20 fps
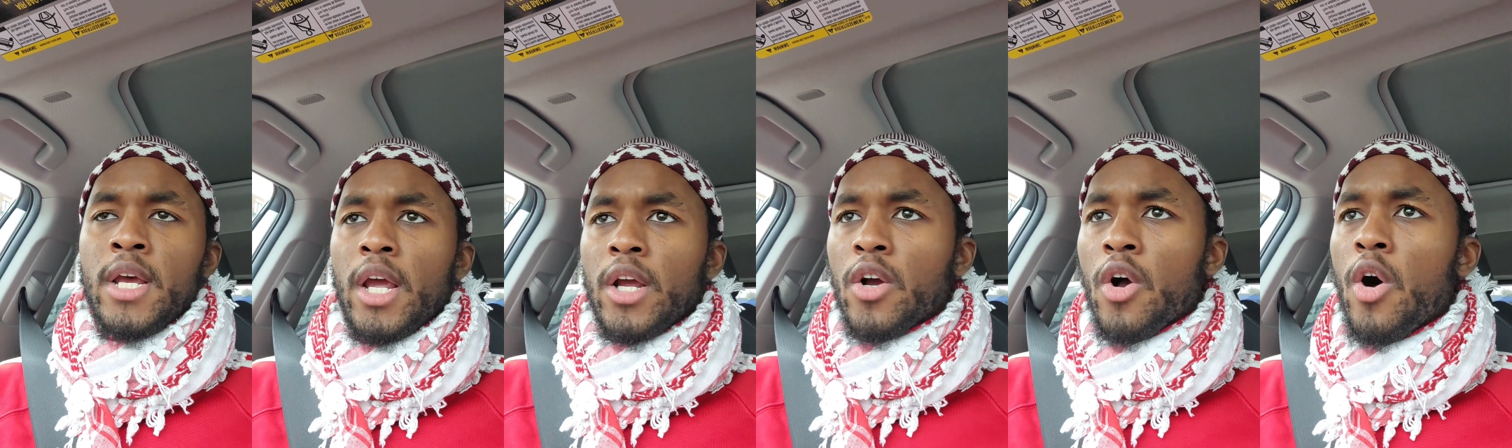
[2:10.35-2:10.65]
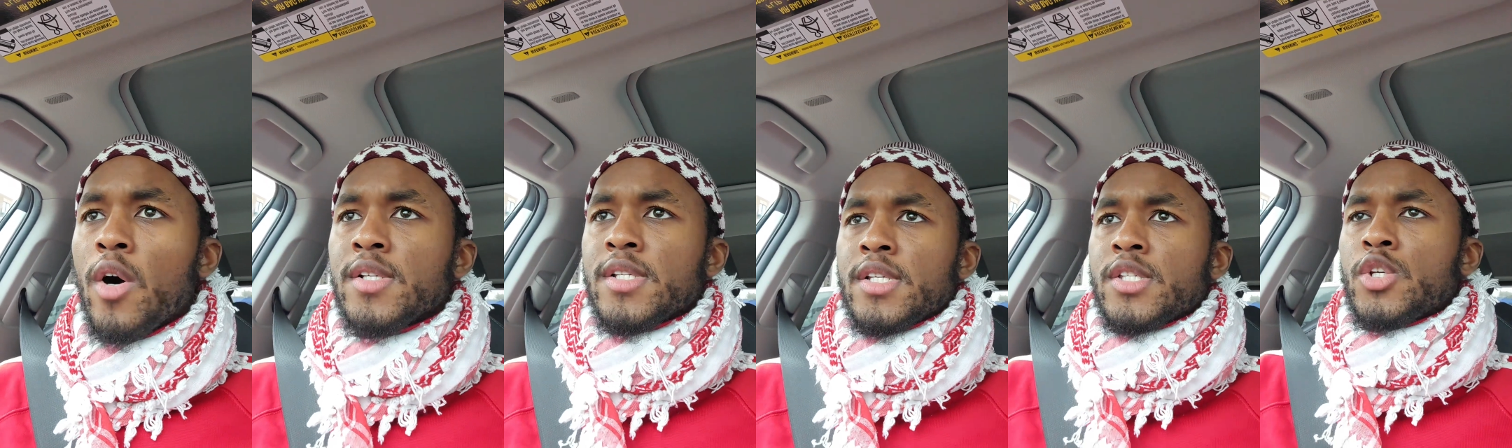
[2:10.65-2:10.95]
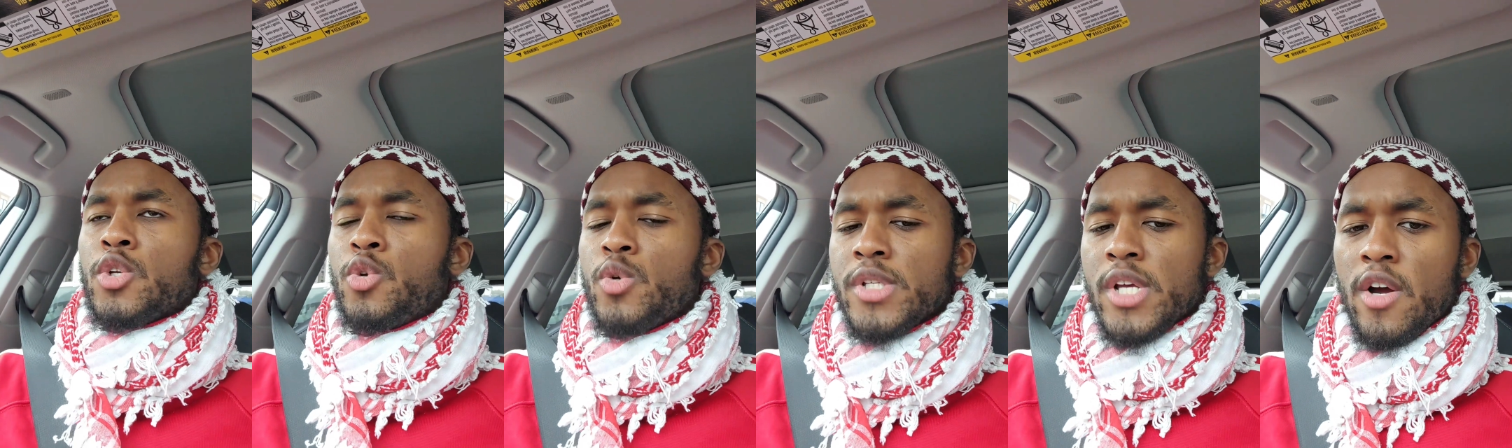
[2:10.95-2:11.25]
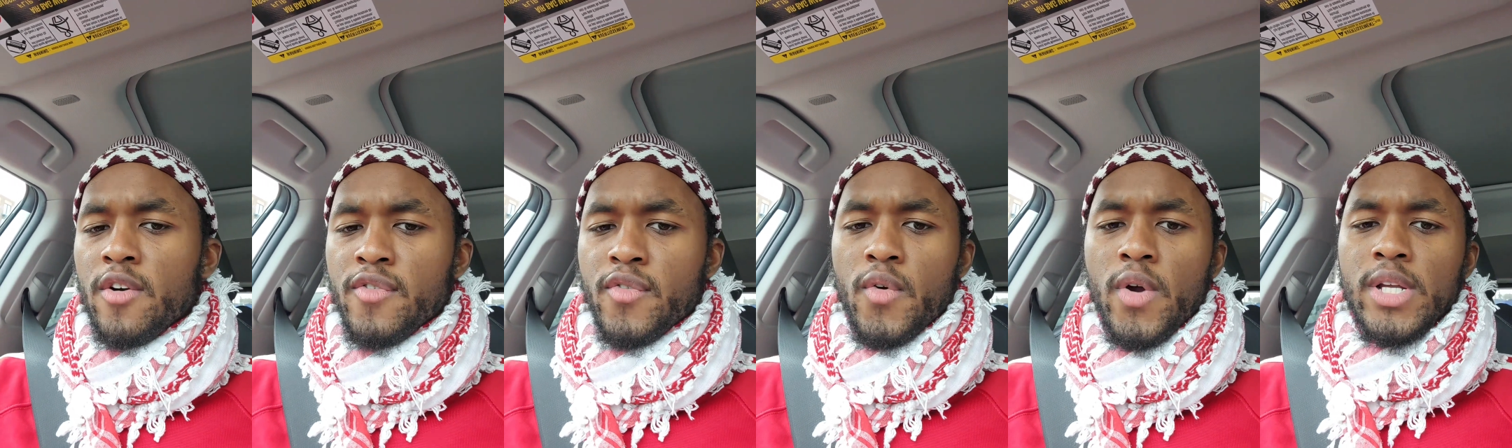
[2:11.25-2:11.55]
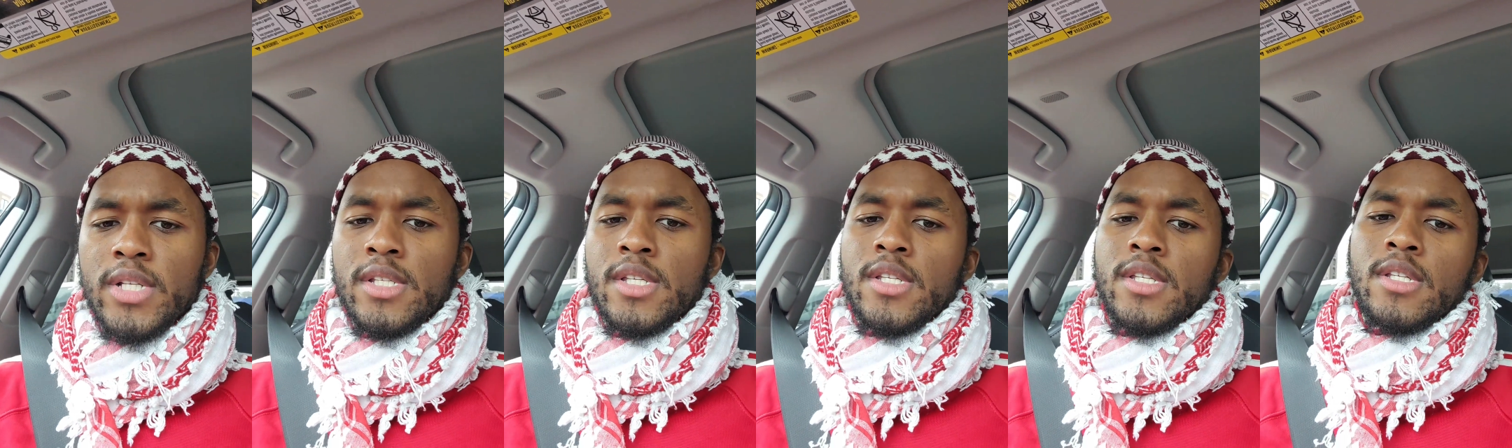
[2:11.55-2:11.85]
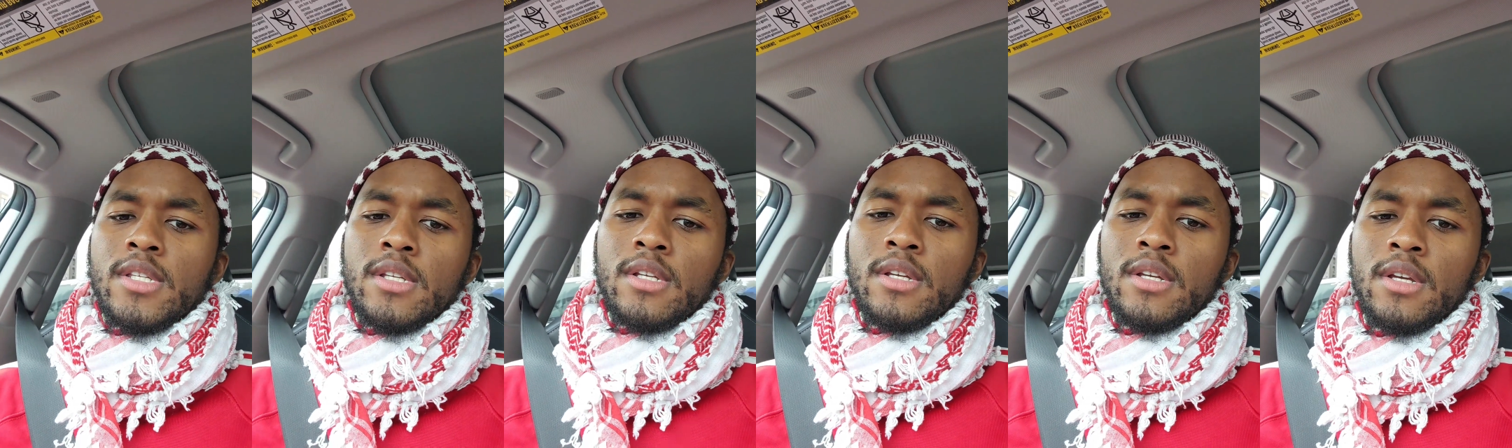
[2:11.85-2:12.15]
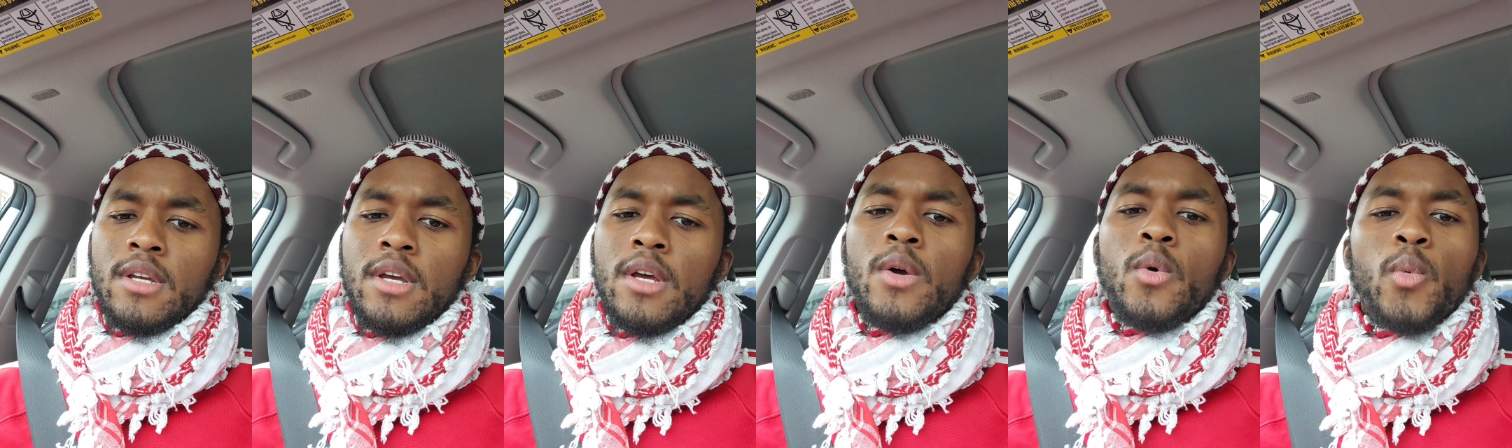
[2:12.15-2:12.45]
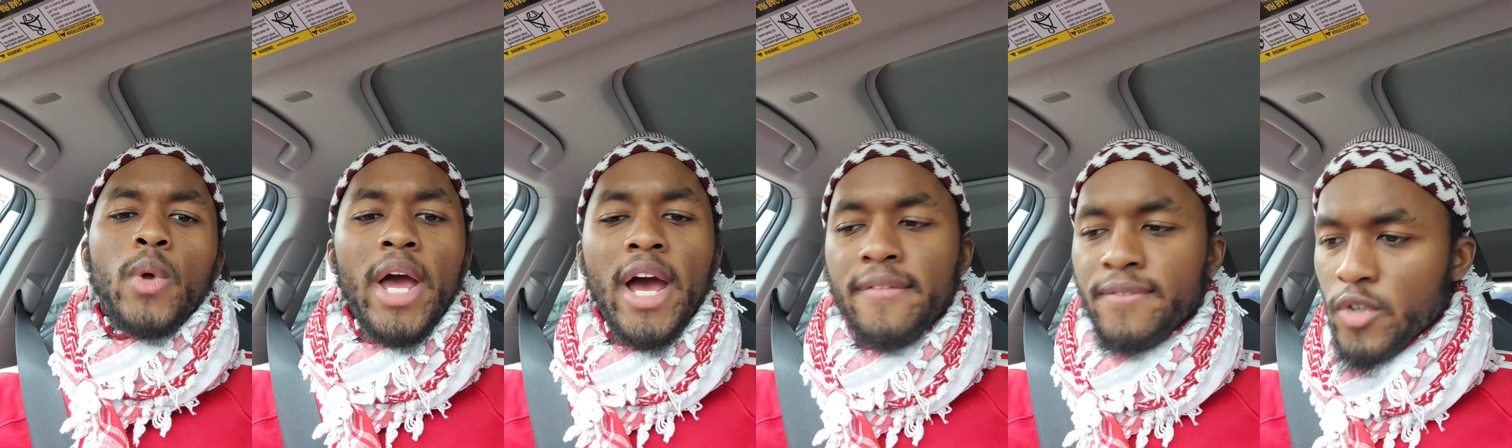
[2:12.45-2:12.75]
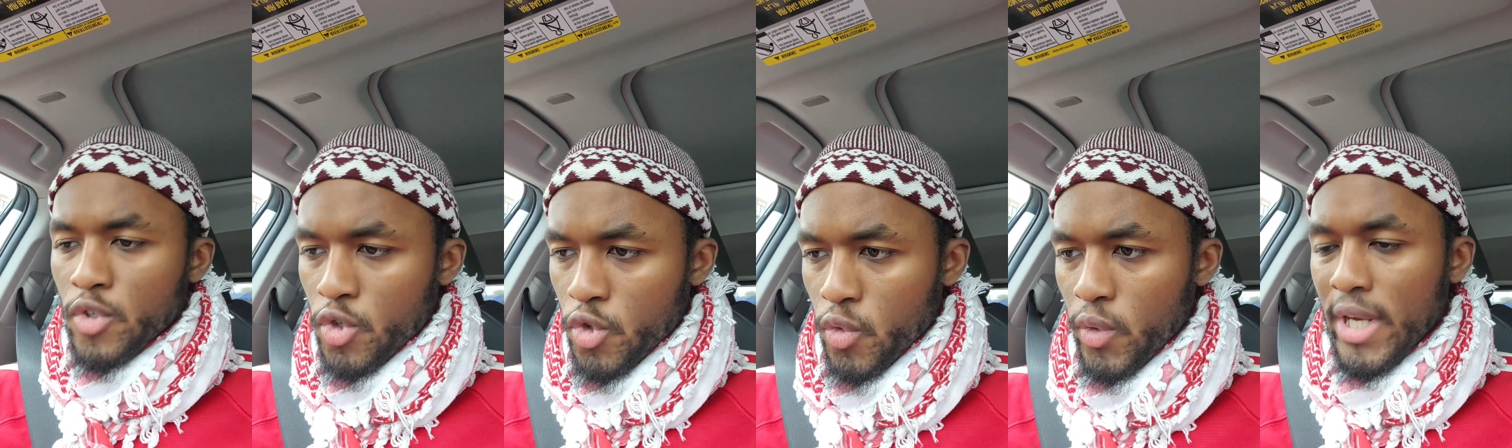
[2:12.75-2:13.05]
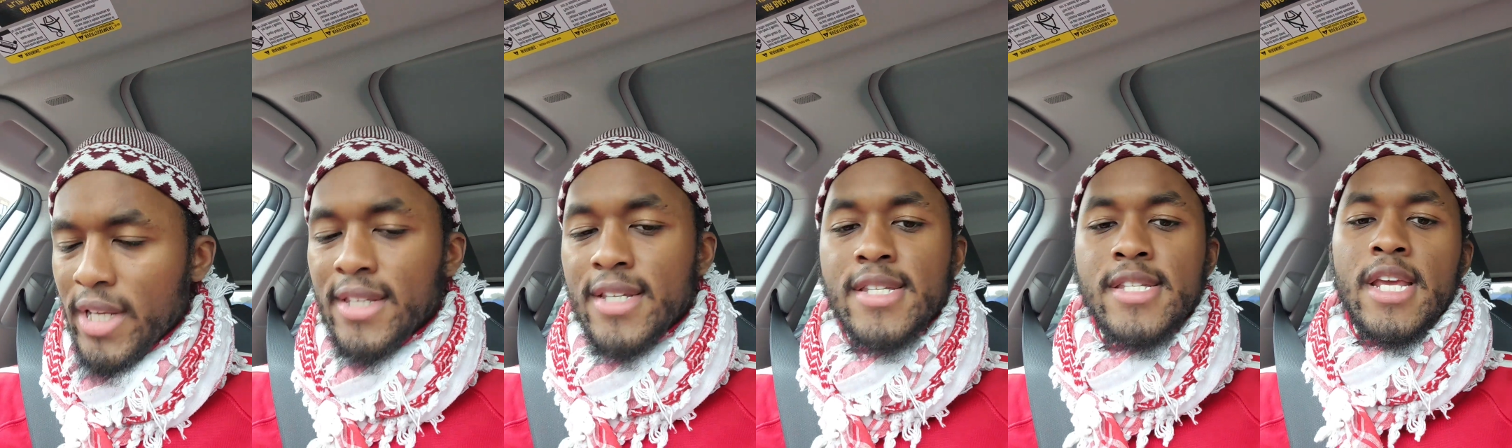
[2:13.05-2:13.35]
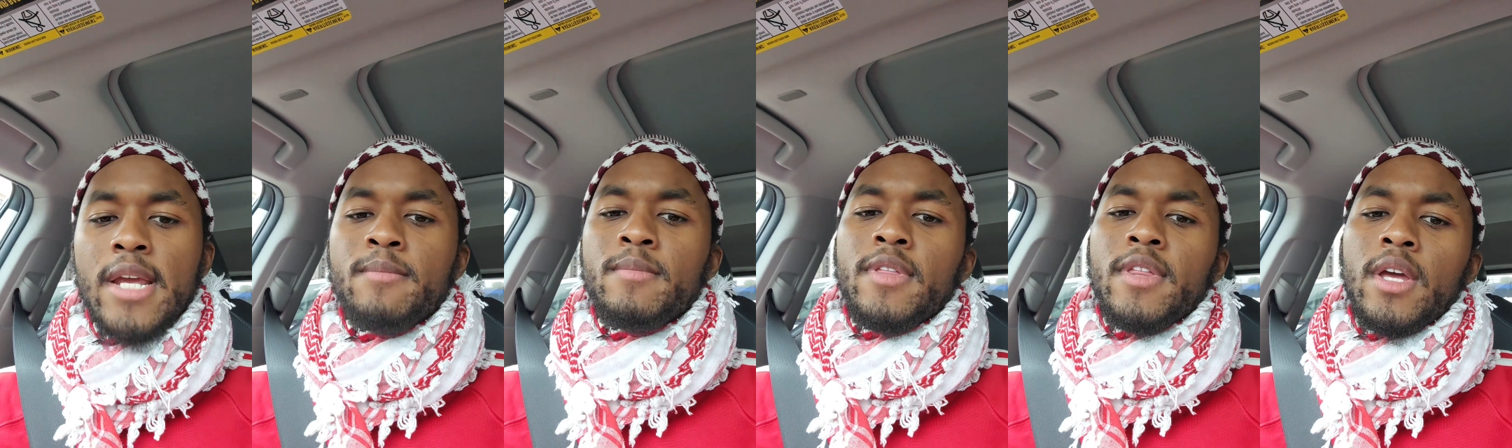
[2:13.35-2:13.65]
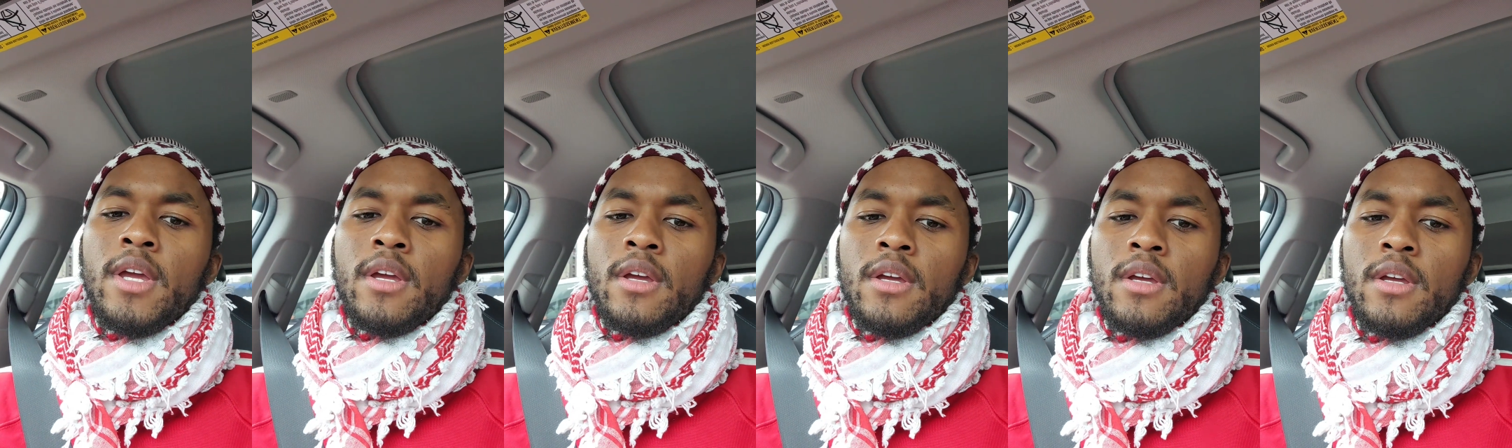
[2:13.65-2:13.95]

and cause us to lose our friends, we have to create the same thing.